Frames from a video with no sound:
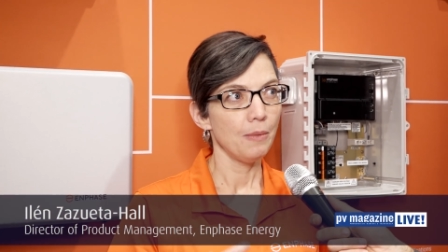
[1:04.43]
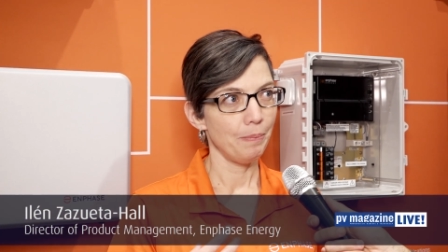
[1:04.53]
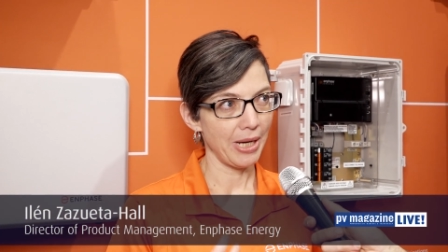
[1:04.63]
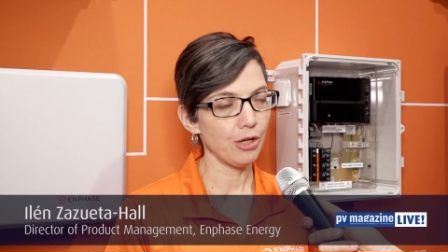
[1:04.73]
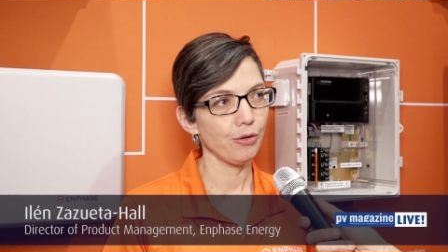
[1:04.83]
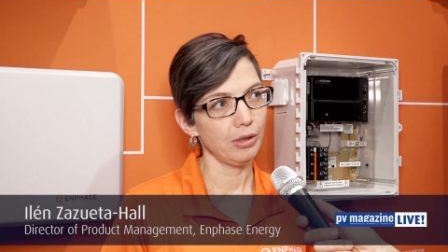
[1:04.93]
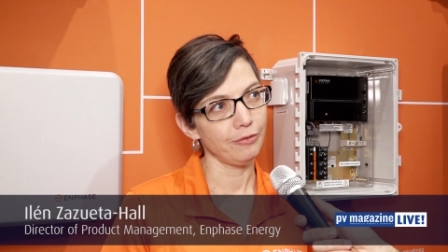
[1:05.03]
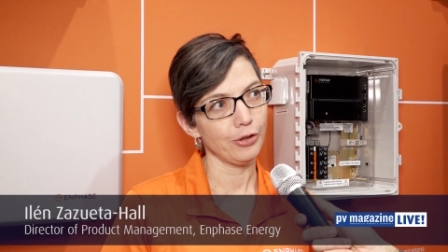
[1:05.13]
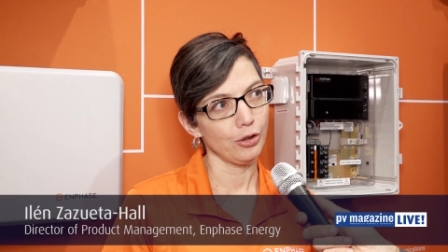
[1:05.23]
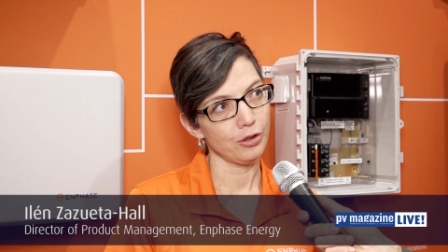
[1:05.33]

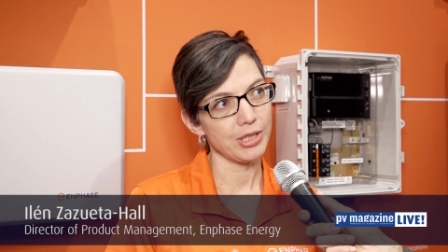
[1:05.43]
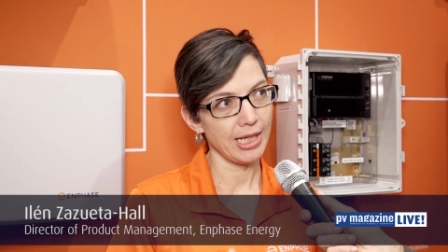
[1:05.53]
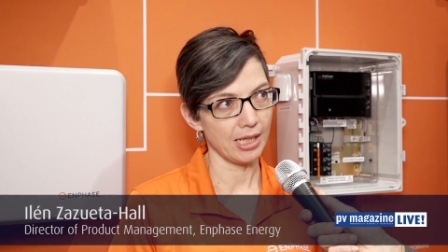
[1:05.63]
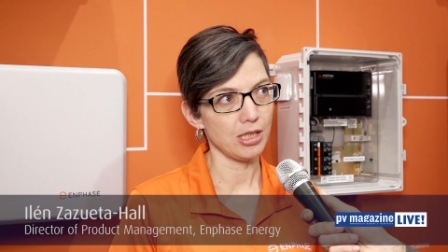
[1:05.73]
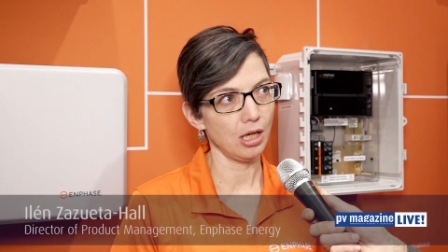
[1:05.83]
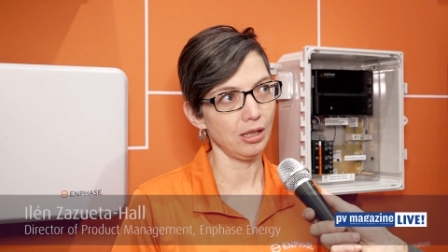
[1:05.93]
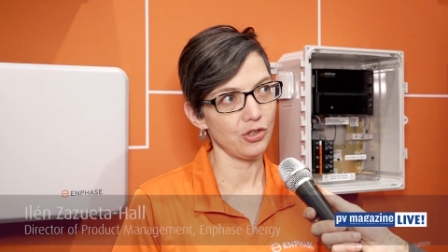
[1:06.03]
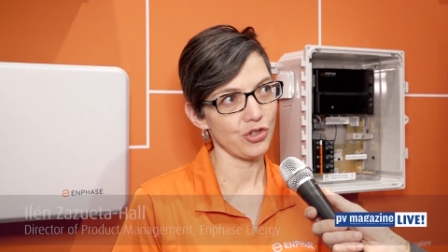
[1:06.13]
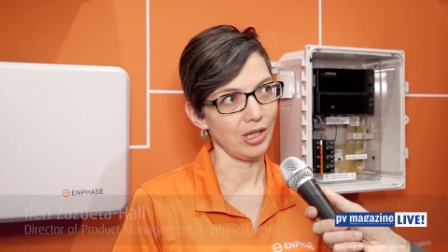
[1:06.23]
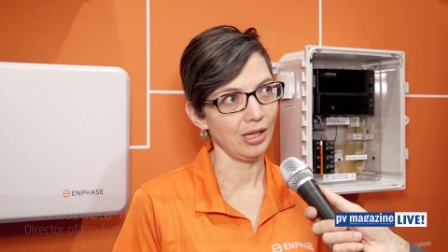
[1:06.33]
microinverter
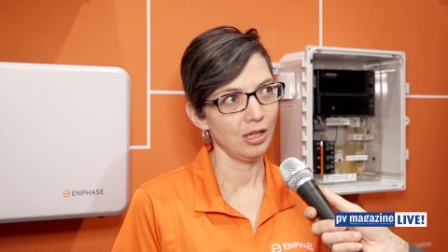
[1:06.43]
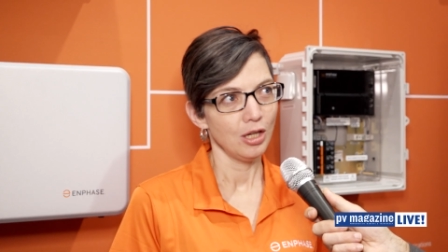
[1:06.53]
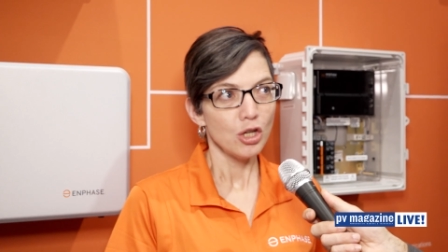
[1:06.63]
technology